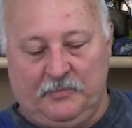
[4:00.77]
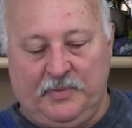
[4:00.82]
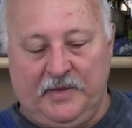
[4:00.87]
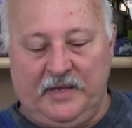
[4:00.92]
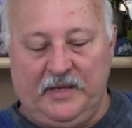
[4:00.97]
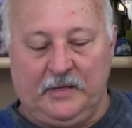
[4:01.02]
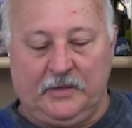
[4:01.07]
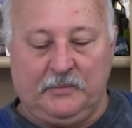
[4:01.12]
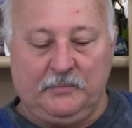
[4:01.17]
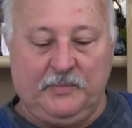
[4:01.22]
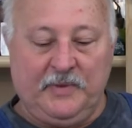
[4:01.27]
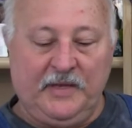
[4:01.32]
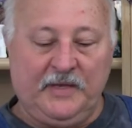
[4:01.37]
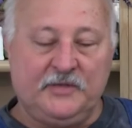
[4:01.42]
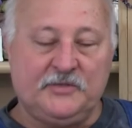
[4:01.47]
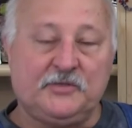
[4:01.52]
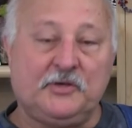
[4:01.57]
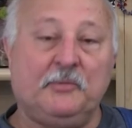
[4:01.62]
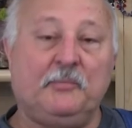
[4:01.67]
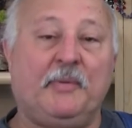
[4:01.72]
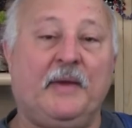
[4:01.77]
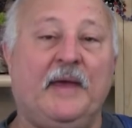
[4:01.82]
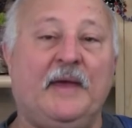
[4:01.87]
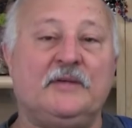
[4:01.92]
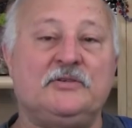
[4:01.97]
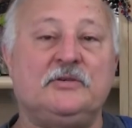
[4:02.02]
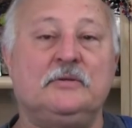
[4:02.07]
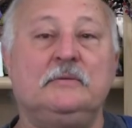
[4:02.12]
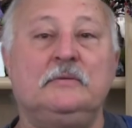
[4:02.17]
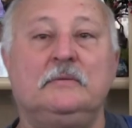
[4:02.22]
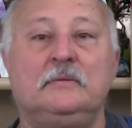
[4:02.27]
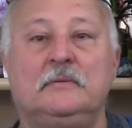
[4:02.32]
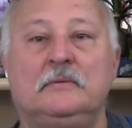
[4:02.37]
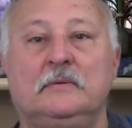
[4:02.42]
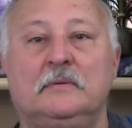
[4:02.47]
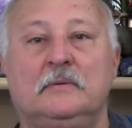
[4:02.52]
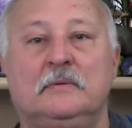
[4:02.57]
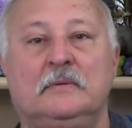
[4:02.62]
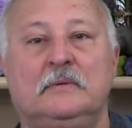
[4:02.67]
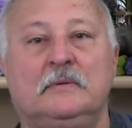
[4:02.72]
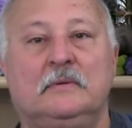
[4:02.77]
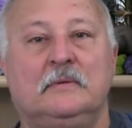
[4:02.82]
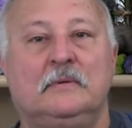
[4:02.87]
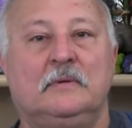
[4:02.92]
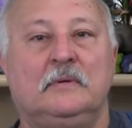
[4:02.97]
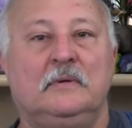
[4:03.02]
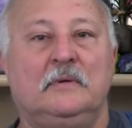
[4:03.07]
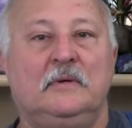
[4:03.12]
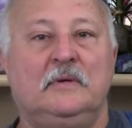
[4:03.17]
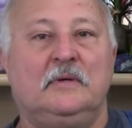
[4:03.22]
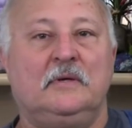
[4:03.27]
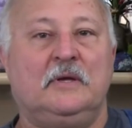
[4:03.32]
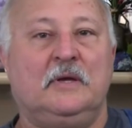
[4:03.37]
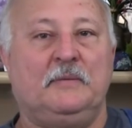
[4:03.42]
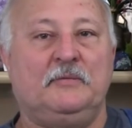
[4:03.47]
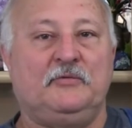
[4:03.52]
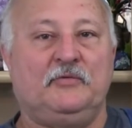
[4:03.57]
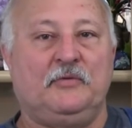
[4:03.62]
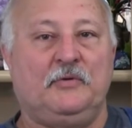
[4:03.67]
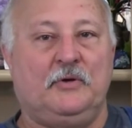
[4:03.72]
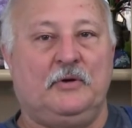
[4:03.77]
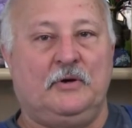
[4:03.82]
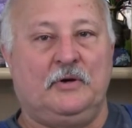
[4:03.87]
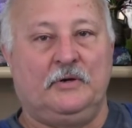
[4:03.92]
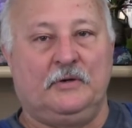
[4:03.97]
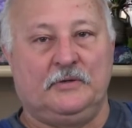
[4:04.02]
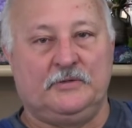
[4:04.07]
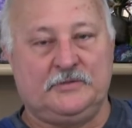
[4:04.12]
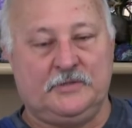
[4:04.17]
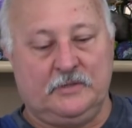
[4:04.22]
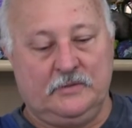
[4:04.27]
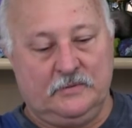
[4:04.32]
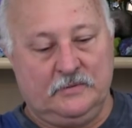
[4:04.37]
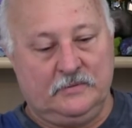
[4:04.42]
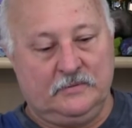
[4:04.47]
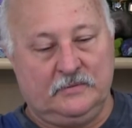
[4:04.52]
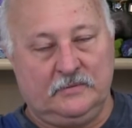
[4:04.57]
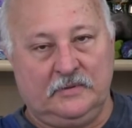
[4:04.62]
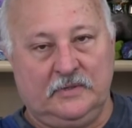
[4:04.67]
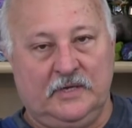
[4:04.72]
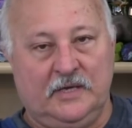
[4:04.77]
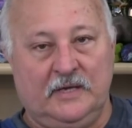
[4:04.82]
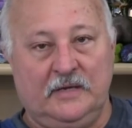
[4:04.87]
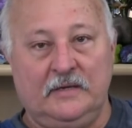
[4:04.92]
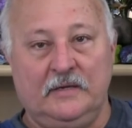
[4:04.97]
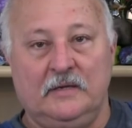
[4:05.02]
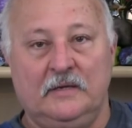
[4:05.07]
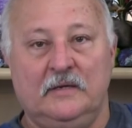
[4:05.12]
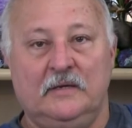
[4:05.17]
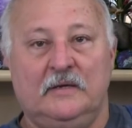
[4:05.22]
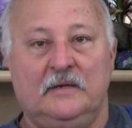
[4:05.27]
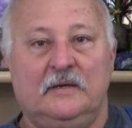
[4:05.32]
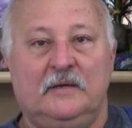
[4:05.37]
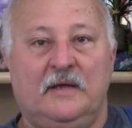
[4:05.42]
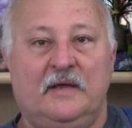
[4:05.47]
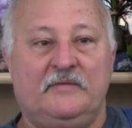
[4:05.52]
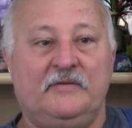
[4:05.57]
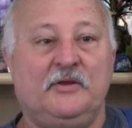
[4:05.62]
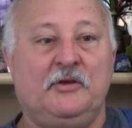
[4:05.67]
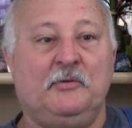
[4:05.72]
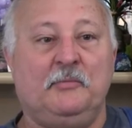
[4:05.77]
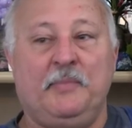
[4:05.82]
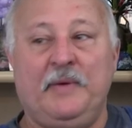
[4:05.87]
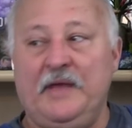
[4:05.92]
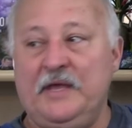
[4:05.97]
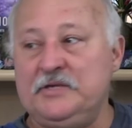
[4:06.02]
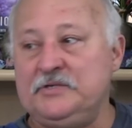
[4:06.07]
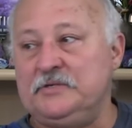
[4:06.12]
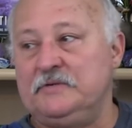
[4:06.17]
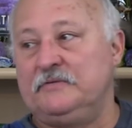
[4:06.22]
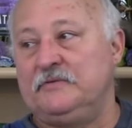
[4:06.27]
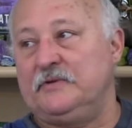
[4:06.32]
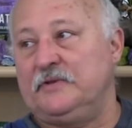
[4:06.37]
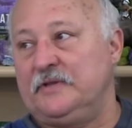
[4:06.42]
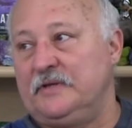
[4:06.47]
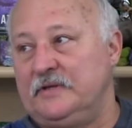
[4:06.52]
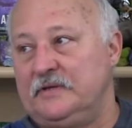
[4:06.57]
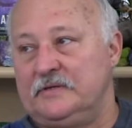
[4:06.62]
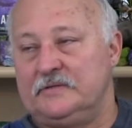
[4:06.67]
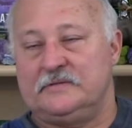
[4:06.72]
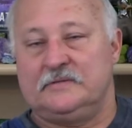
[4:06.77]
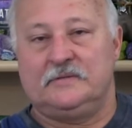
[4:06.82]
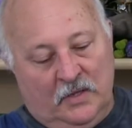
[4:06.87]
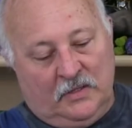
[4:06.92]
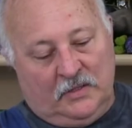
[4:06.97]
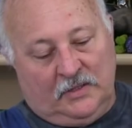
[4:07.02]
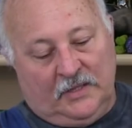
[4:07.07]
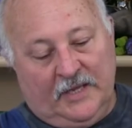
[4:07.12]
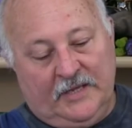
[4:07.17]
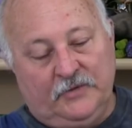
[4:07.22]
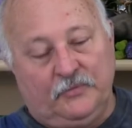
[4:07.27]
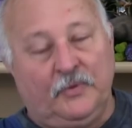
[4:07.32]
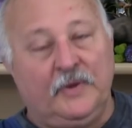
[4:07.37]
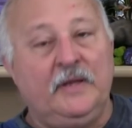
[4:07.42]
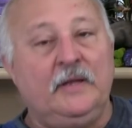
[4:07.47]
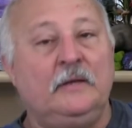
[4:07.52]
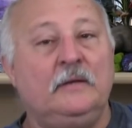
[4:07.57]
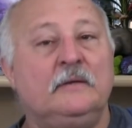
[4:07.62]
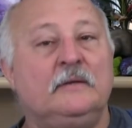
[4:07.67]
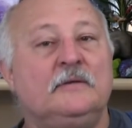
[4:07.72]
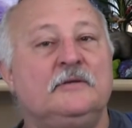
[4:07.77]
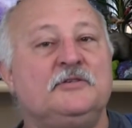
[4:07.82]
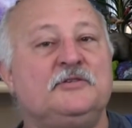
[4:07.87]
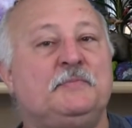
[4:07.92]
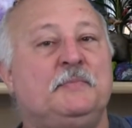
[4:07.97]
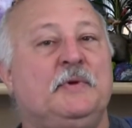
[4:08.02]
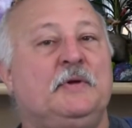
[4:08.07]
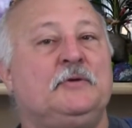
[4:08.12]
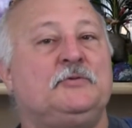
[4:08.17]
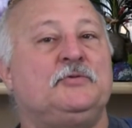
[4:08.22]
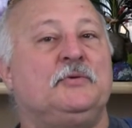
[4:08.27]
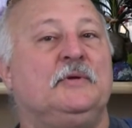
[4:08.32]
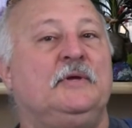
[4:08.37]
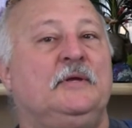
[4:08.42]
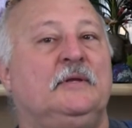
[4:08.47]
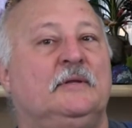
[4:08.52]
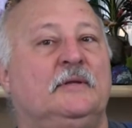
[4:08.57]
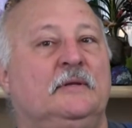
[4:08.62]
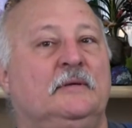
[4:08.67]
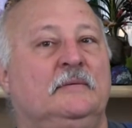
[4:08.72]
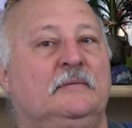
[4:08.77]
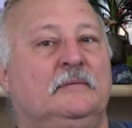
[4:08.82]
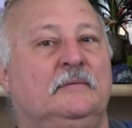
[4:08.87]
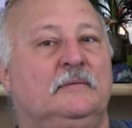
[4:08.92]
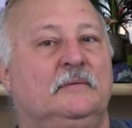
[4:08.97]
Pink. Pink is compassion. Comes from the heart also, okay? Having compassion for things. Light green, spiritual healing.